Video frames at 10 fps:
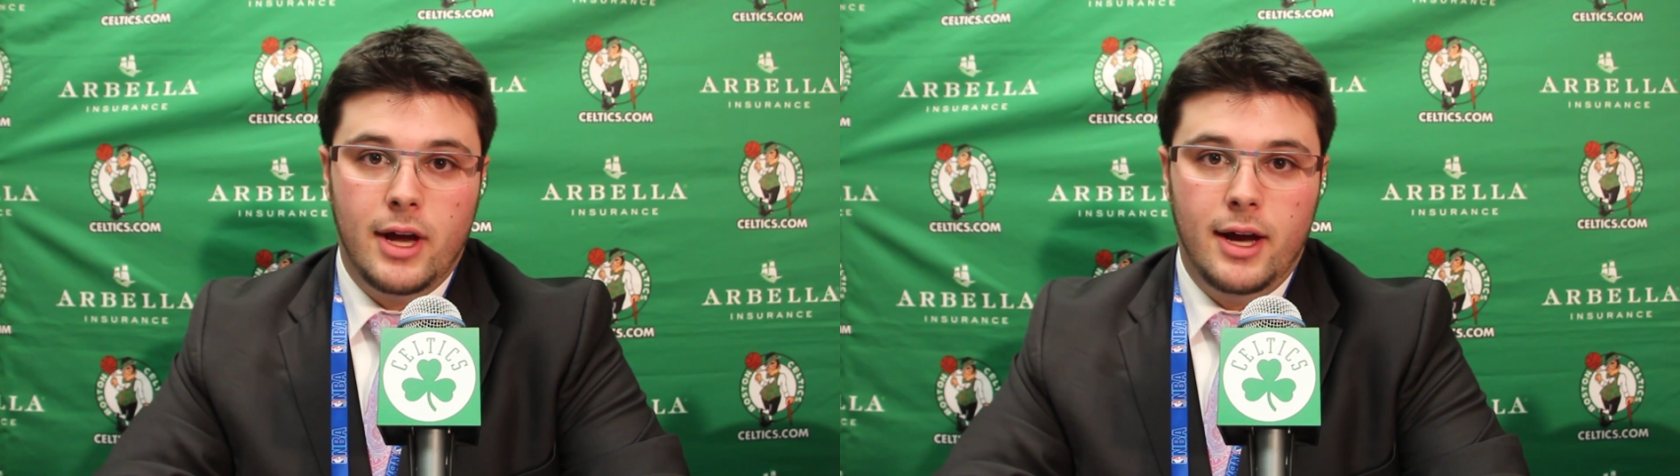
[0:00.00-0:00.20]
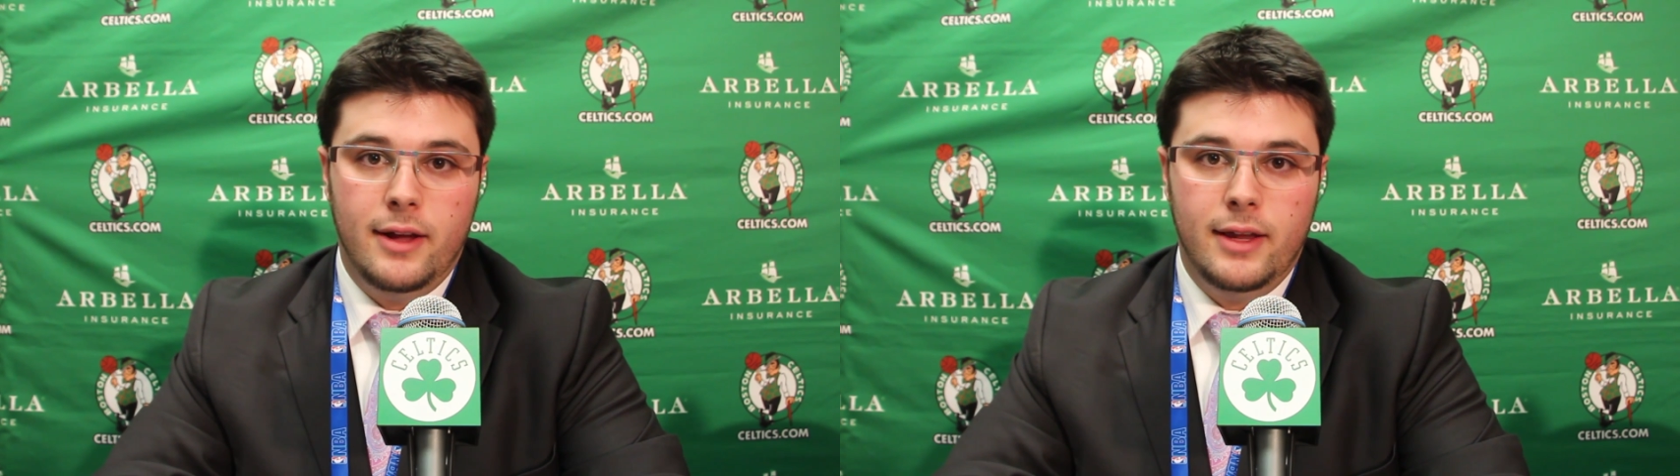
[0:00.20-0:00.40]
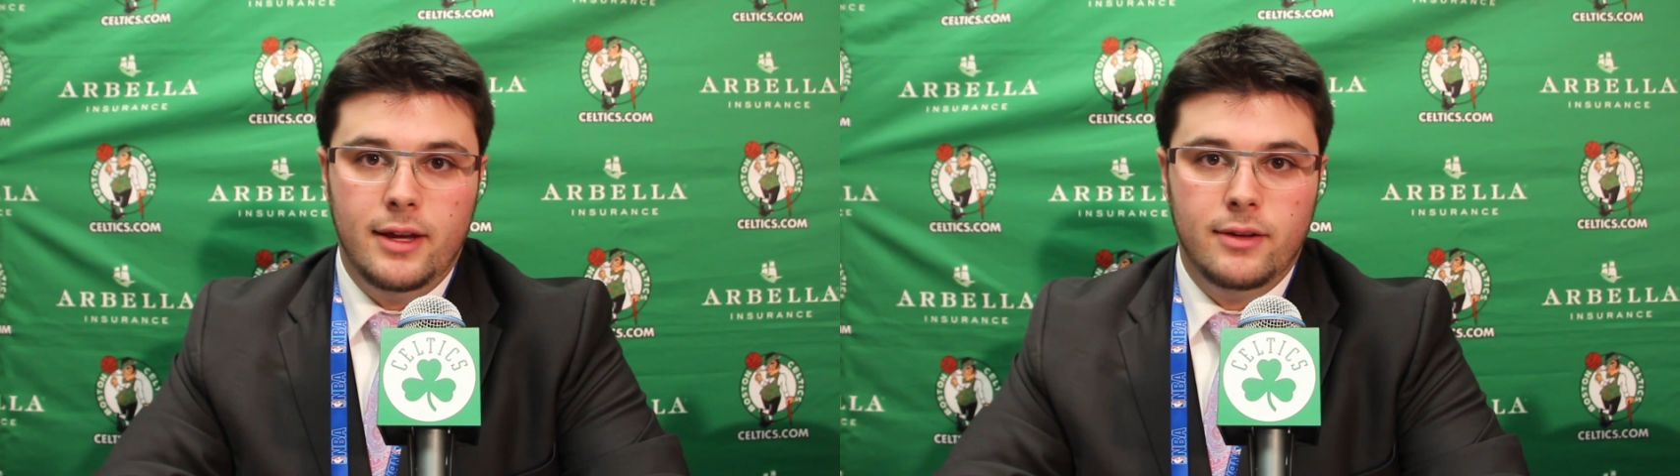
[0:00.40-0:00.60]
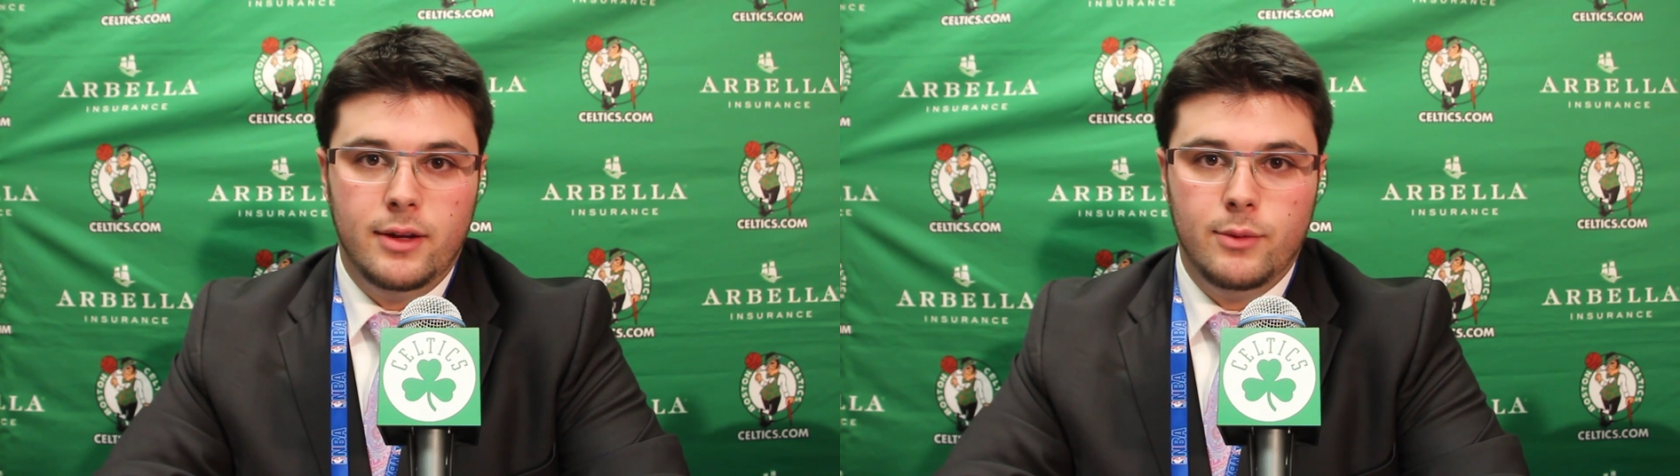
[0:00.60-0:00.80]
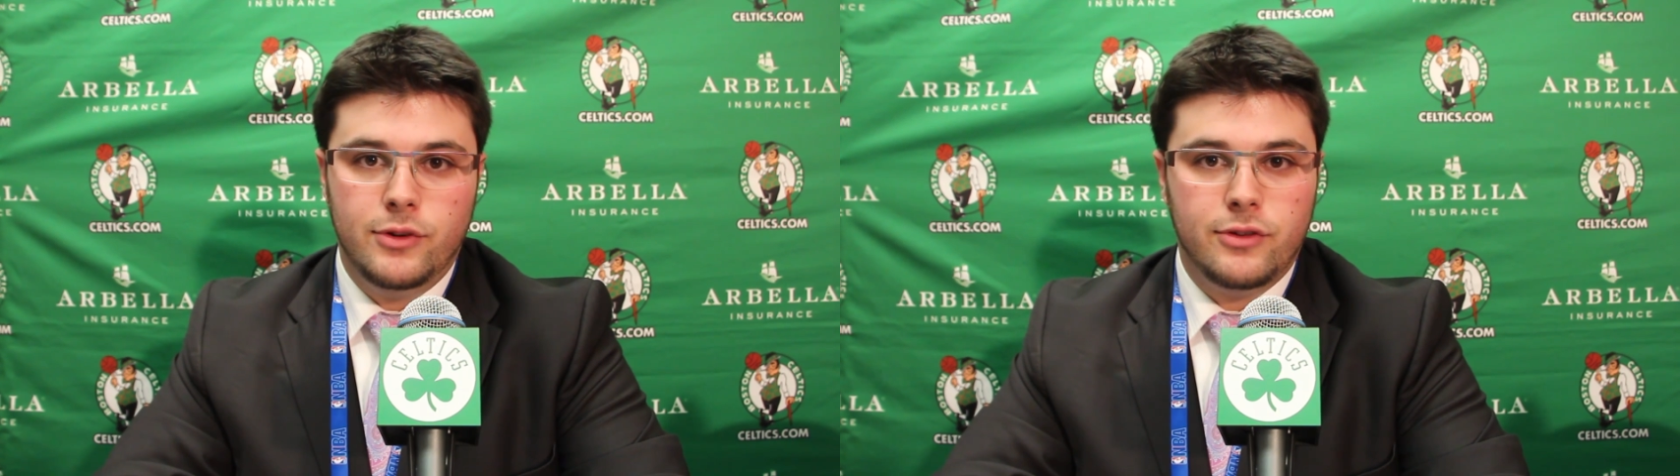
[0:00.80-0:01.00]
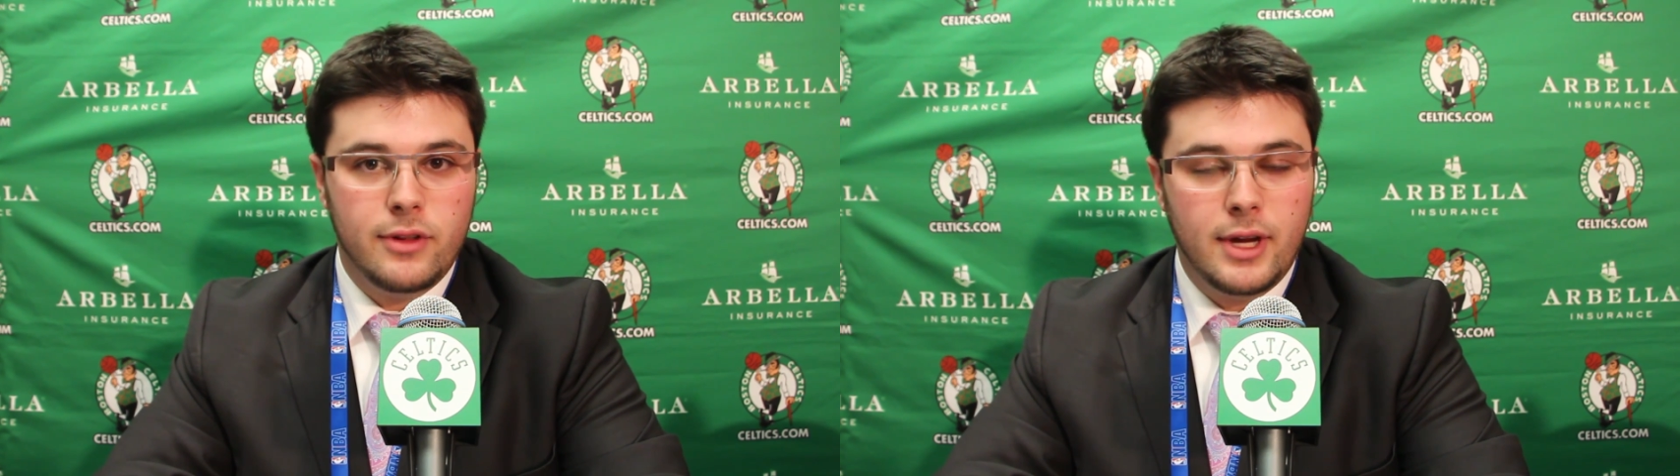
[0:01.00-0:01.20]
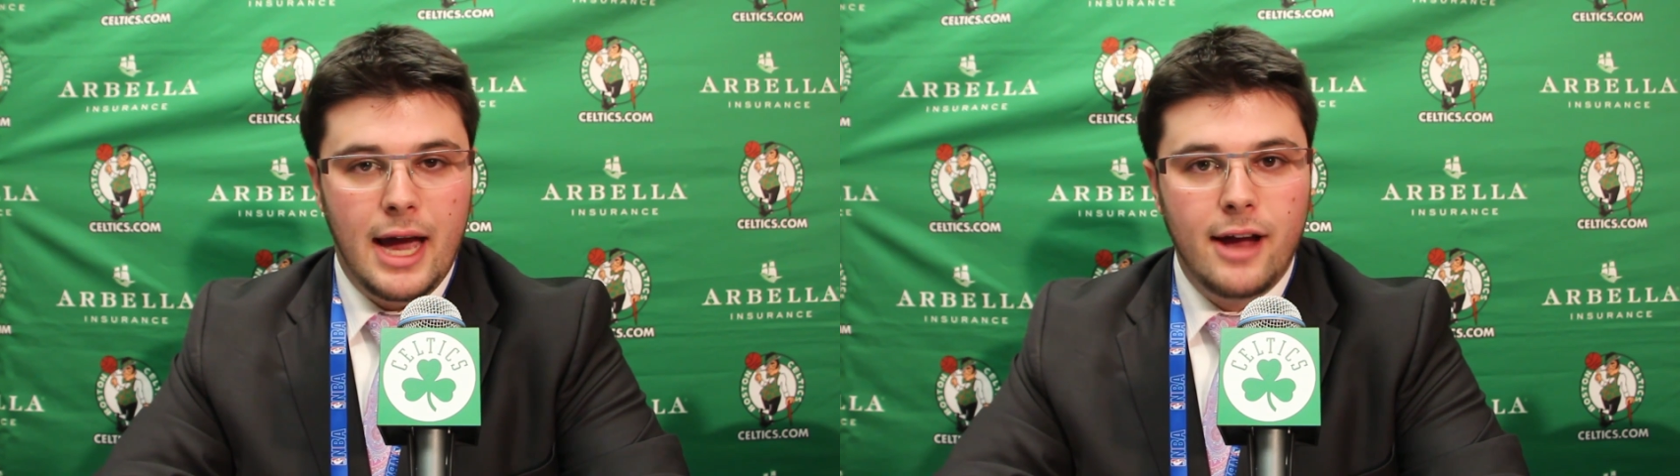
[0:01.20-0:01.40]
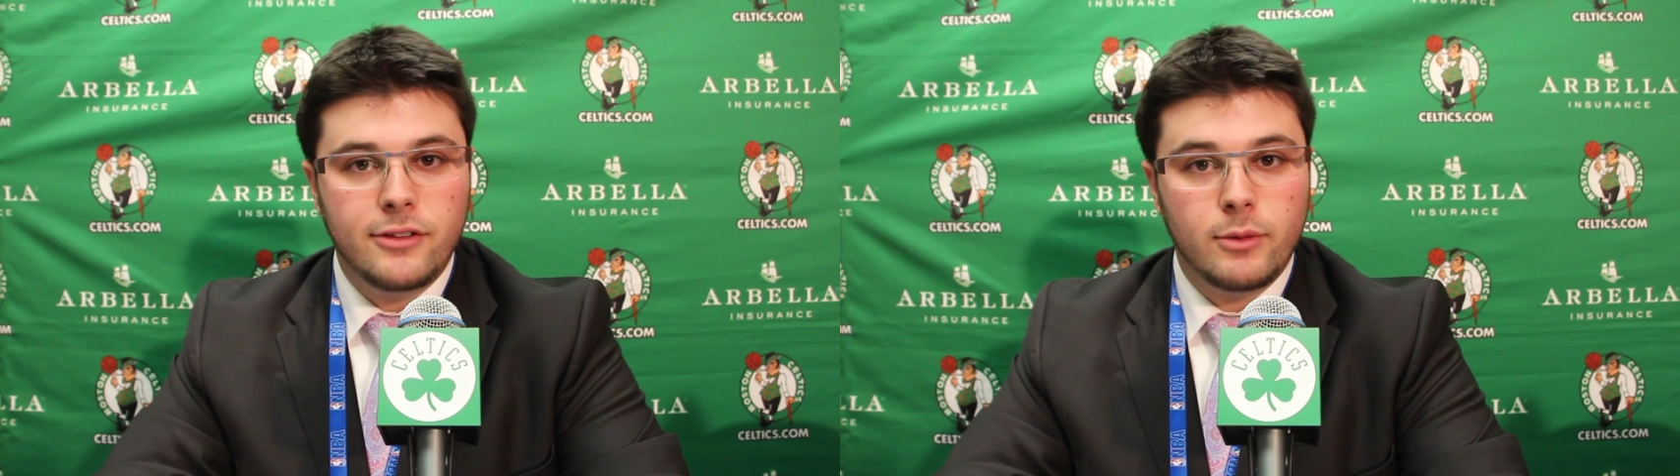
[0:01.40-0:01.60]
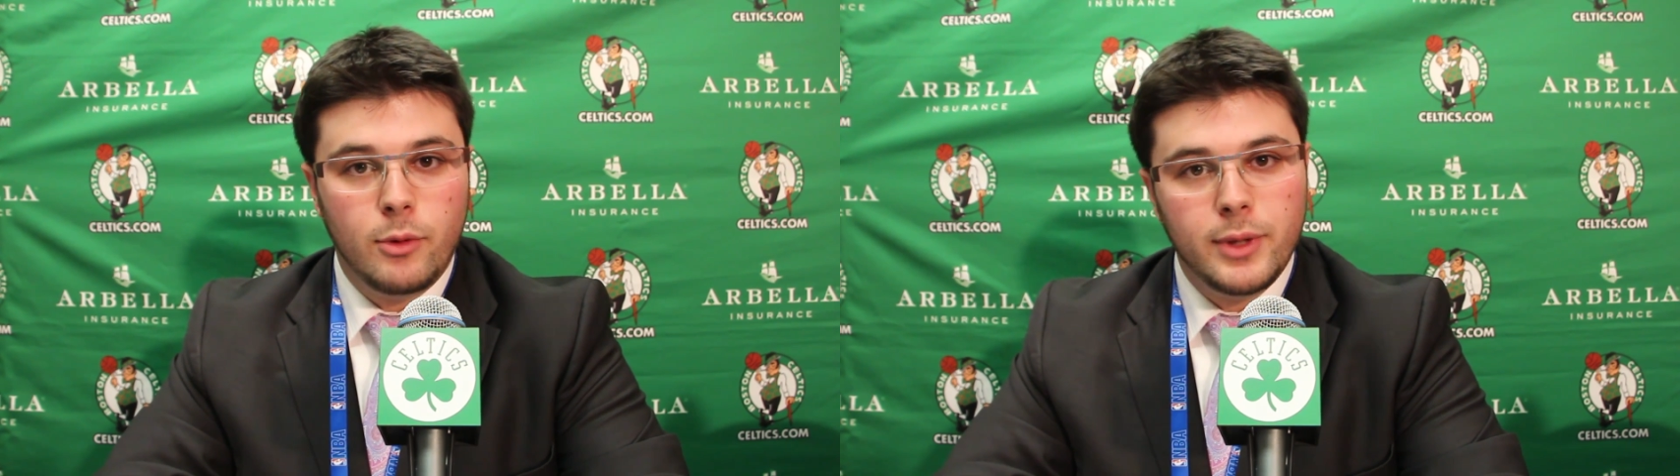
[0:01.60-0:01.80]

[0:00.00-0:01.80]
Uh, and it was the guys that were